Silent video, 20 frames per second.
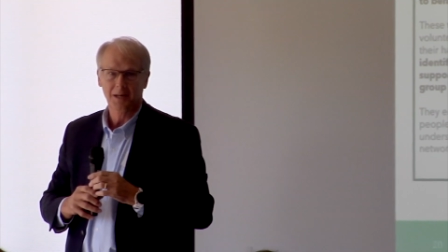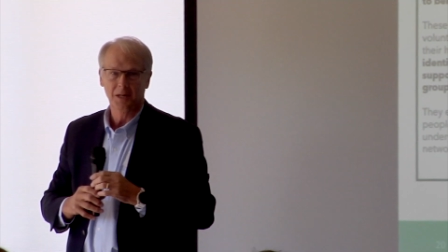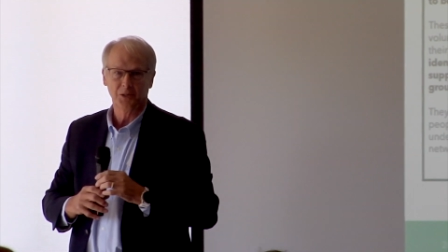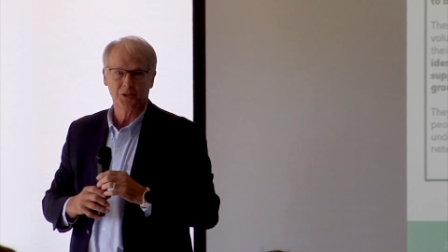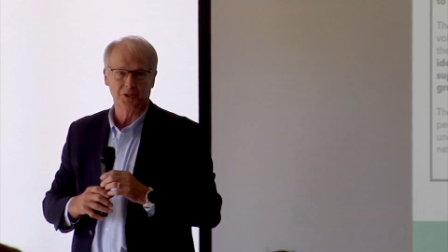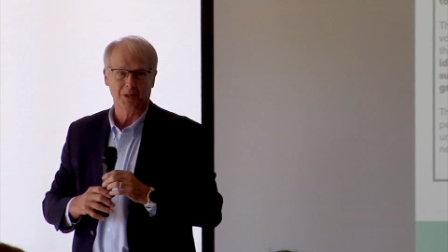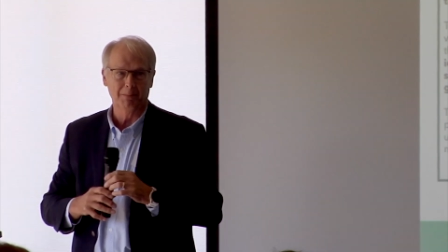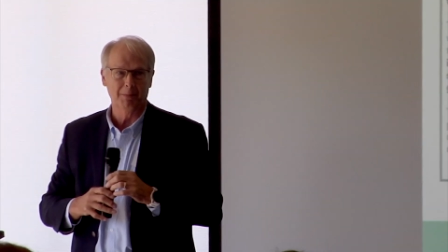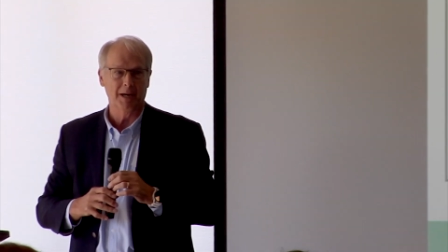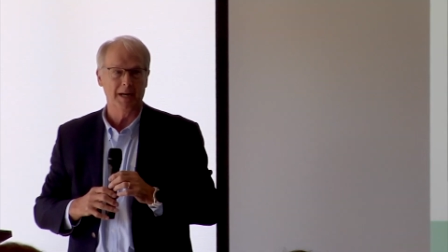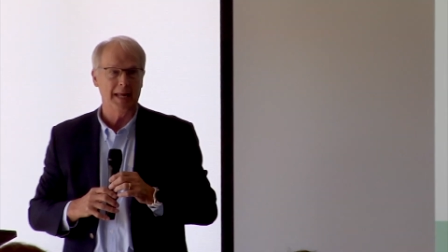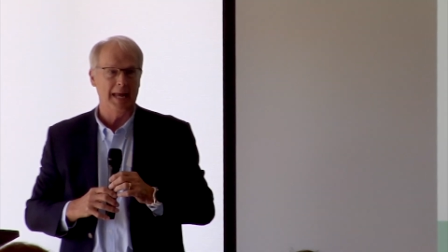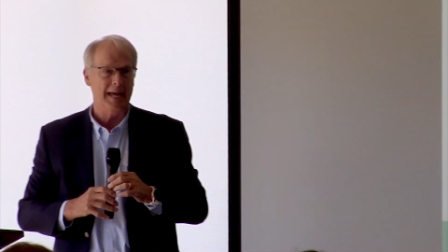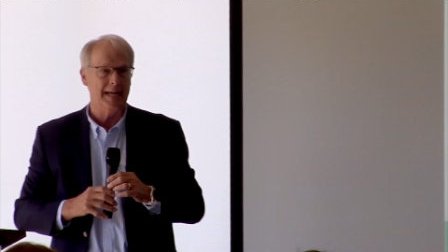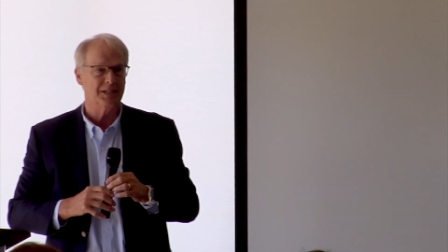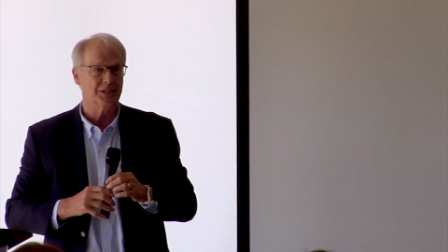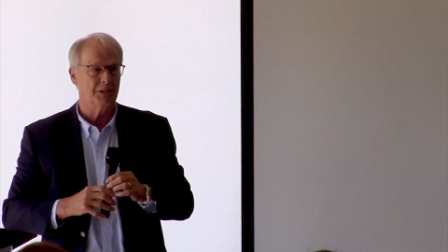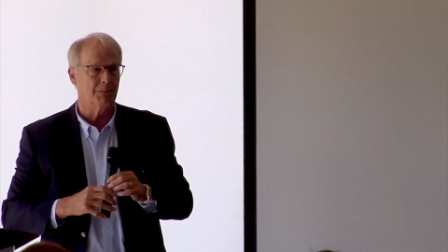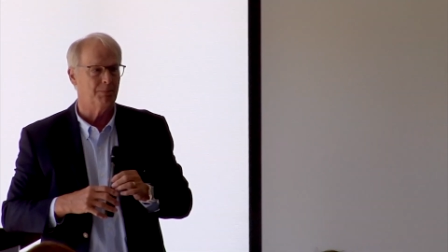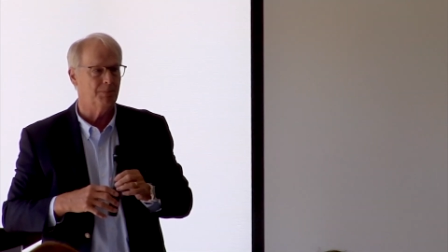Somebody
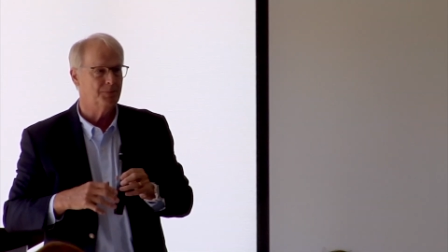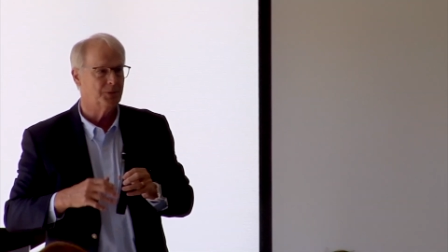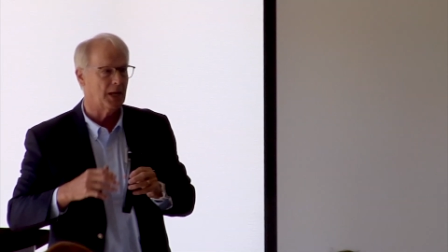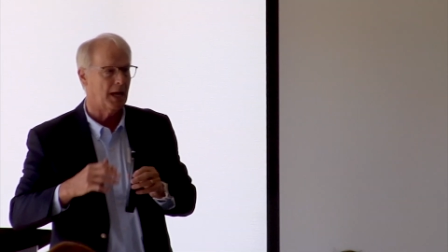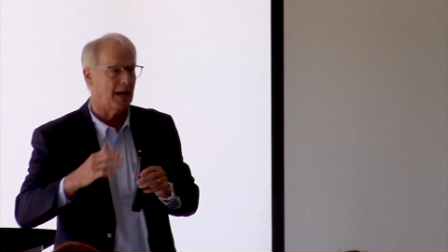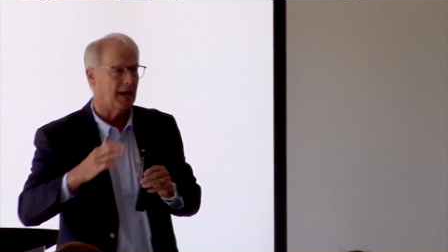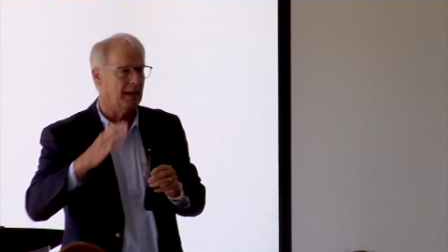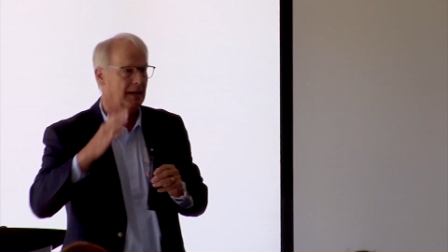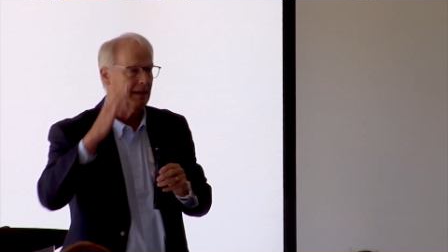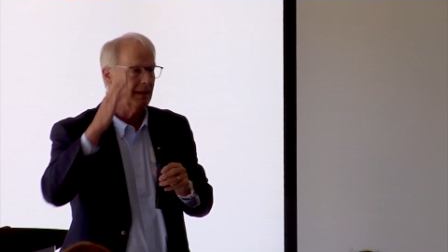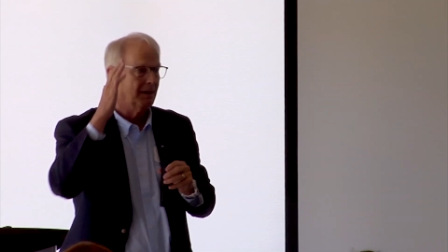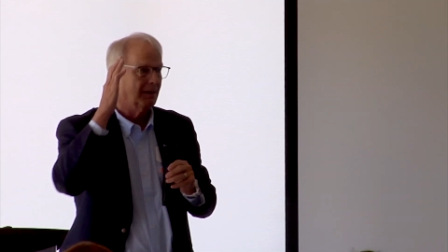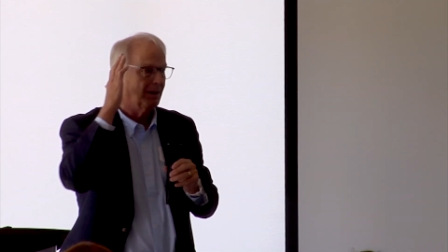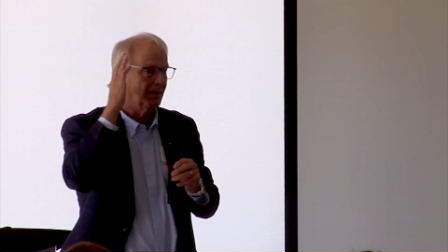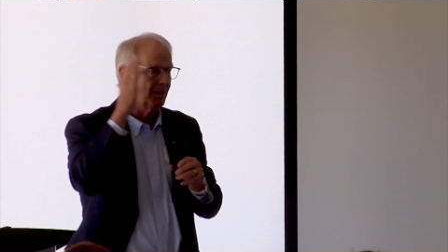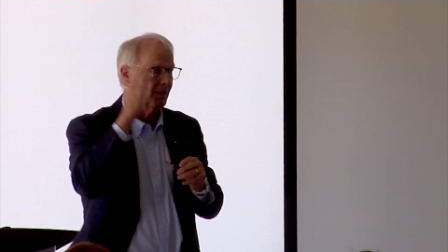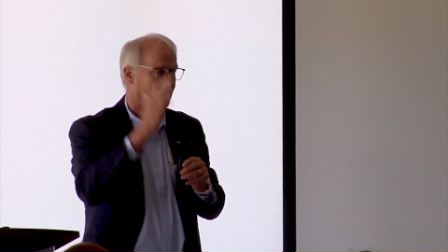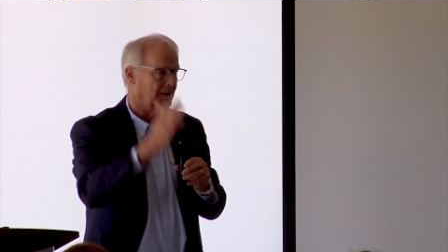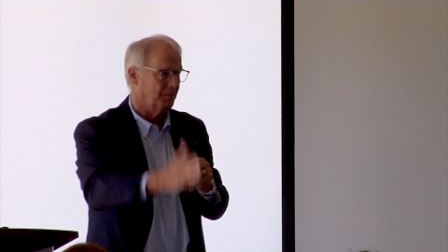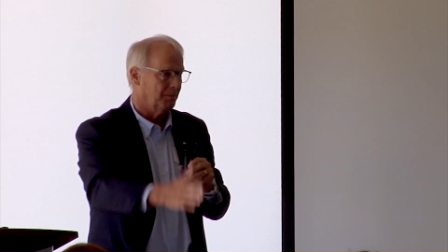has to say,
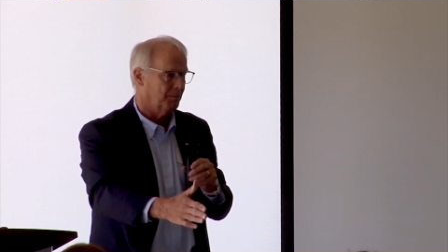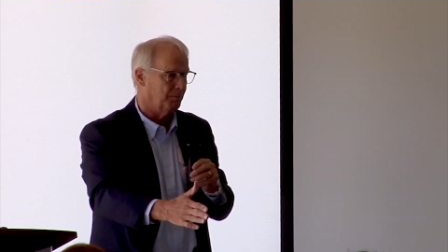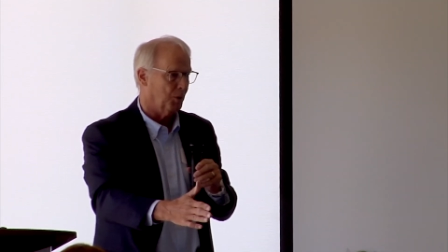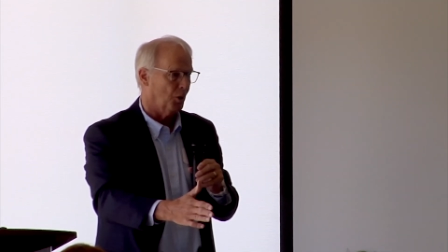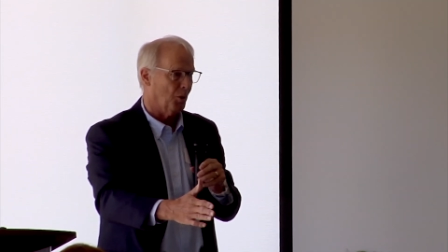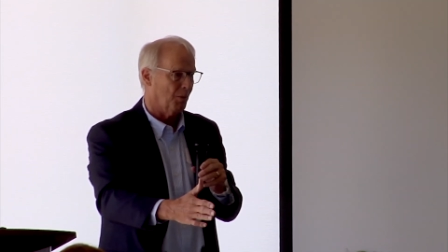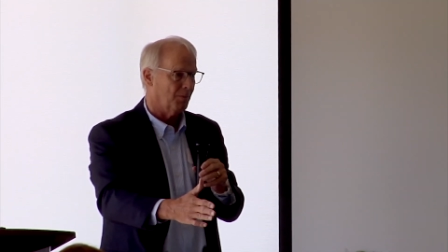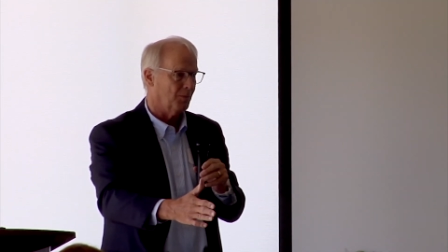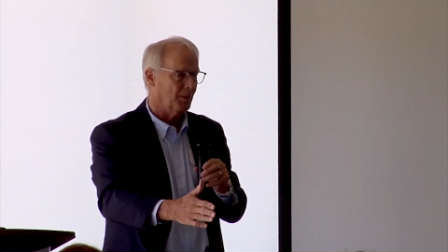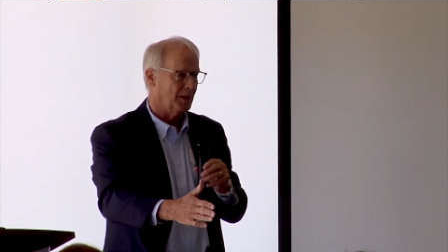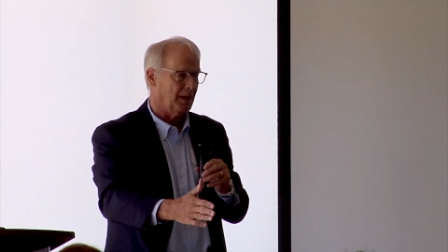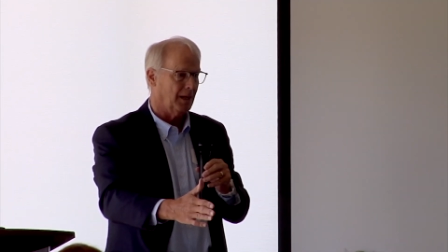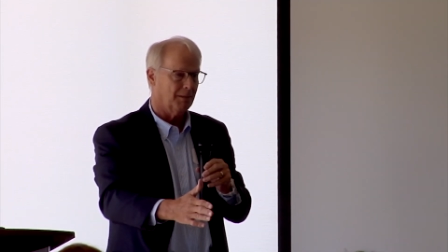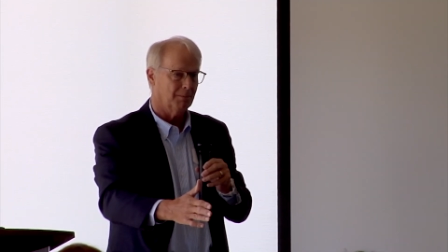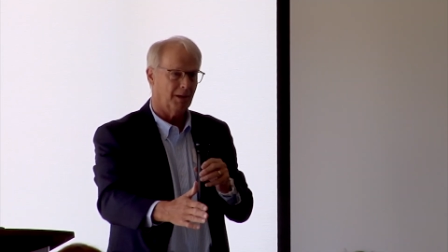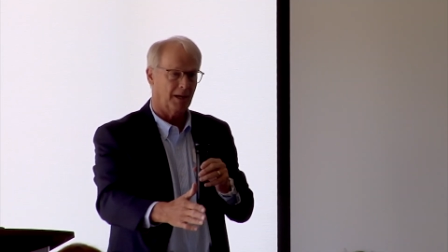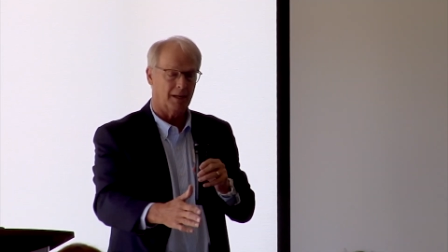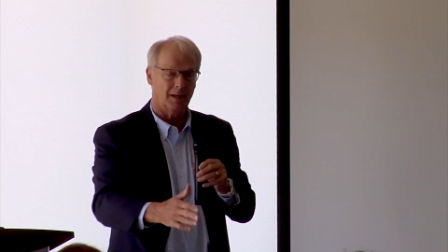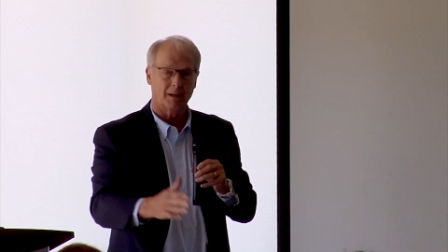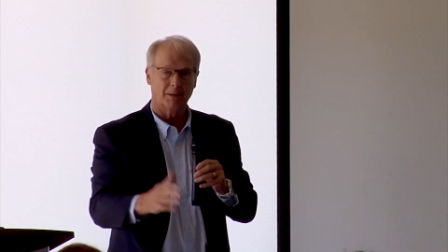boom, we need money.